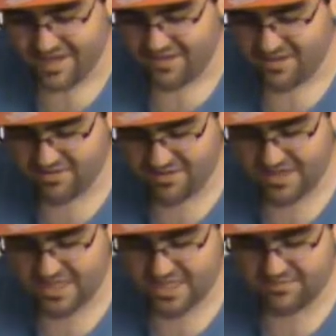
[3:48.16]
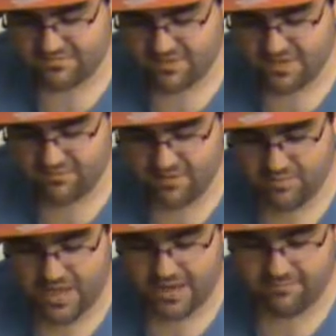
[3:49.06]
This one's actually really, really
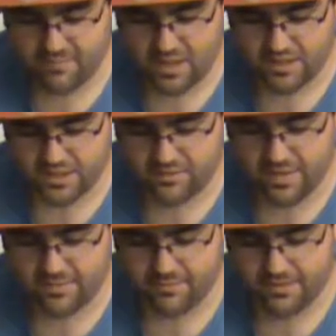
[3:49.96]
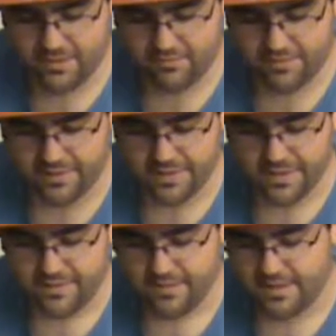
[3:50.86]
bad. I'm not sure what happened to this one.
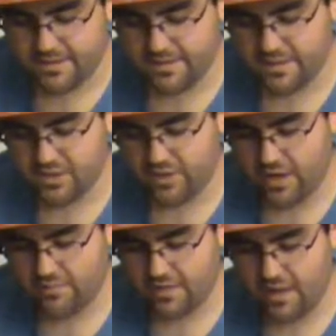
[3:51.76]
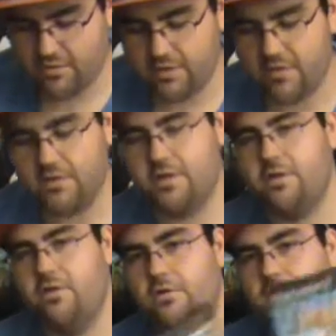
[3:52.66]
That is a Tribes Aerial
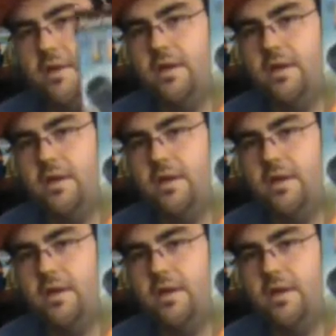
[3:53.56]
Assault.